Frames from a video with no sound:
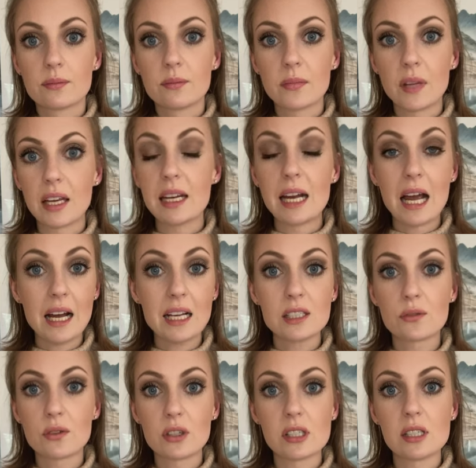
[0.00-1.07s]
They can ask
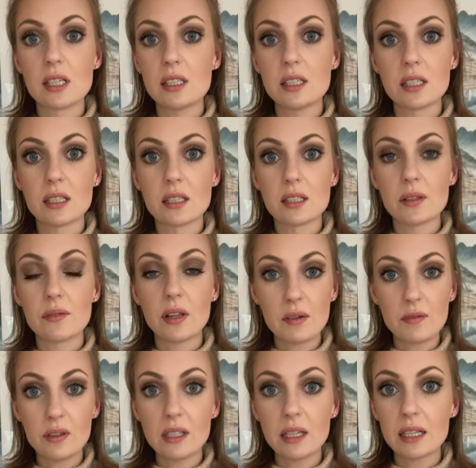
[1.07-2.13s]
for assistance. If they
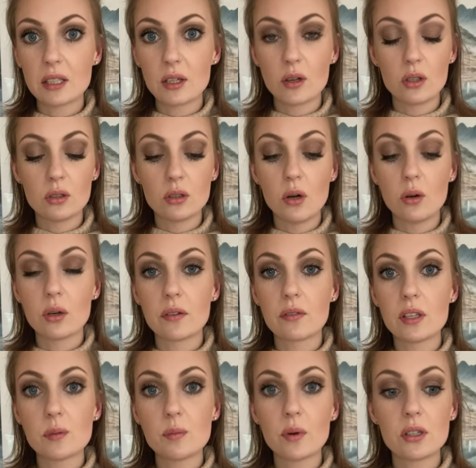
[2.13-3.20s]
feel like they're alone, if
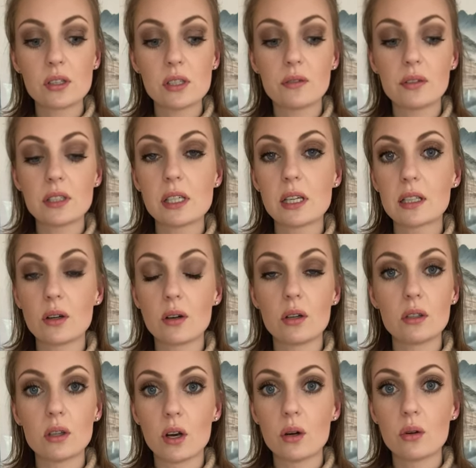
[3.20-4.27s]
this person feels like they're
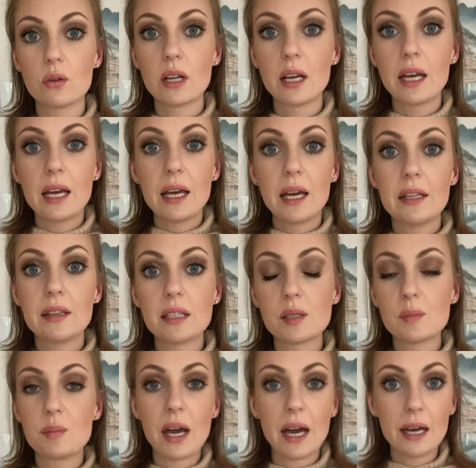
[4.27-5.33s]
alone in this
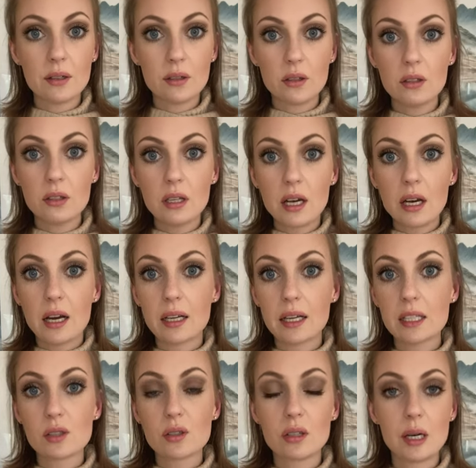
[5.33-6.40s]
battle
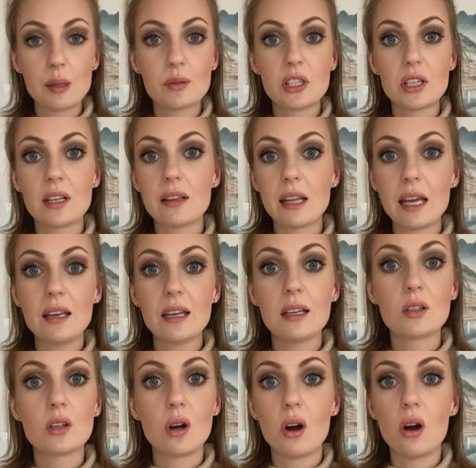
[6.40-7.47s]
against corruption, they
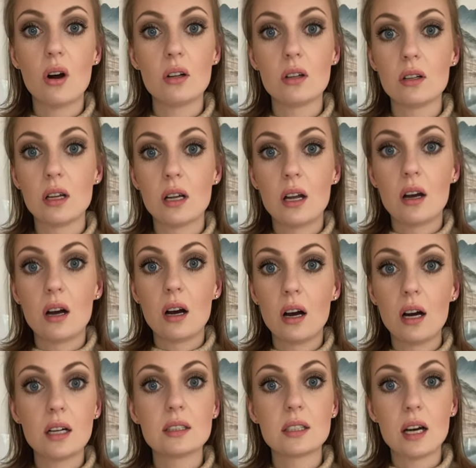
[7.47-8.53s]
can call
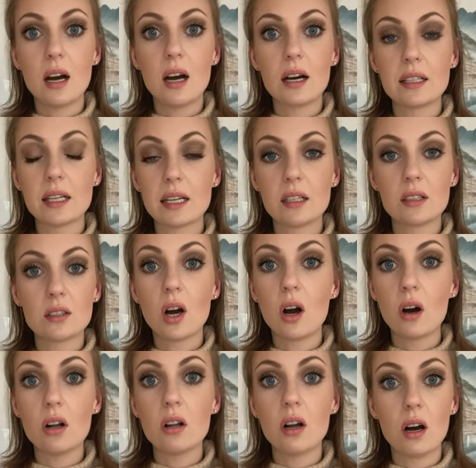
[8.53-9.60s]
on God. They can
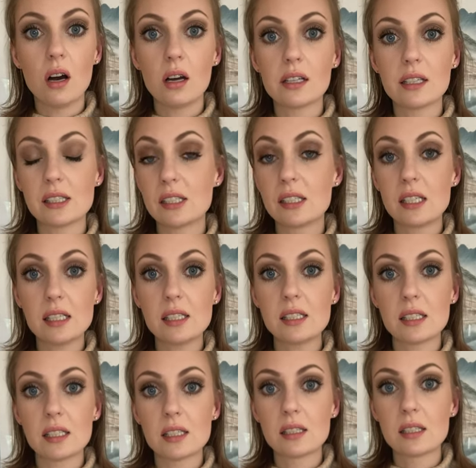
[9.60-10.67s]
call on
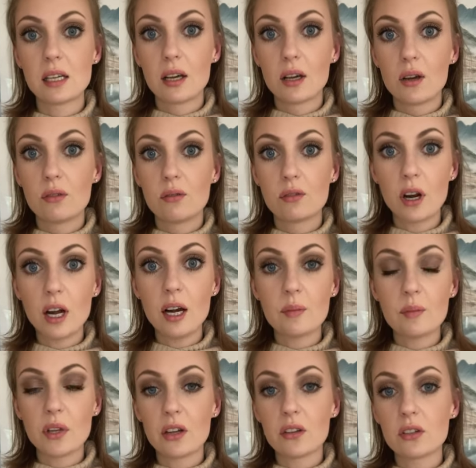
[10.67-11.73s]
assistance
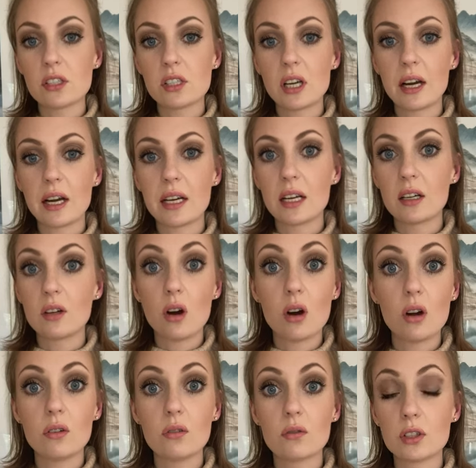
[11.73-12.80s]
from the other side and
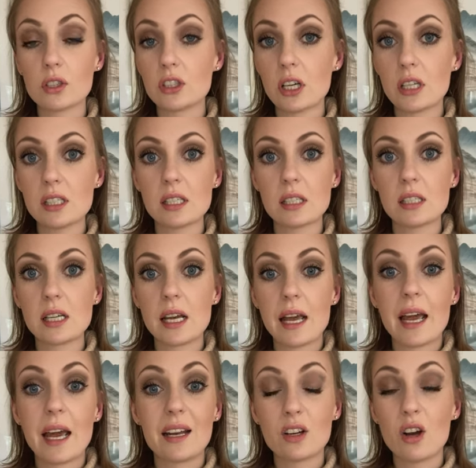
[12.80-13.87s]
call for justice
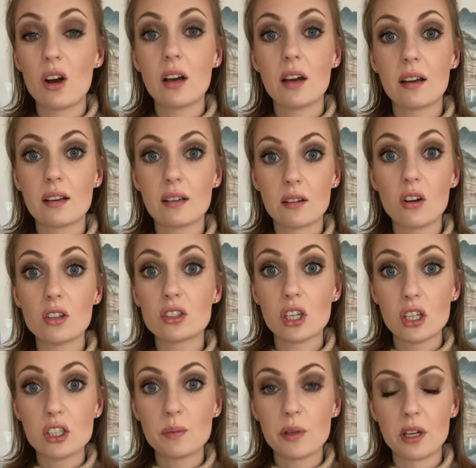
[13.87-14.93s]
and call, call
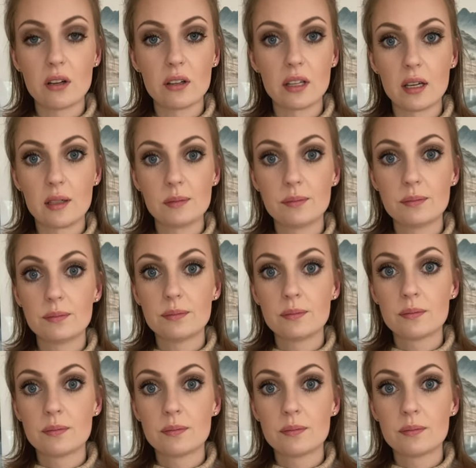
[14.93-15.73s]
judgment on them.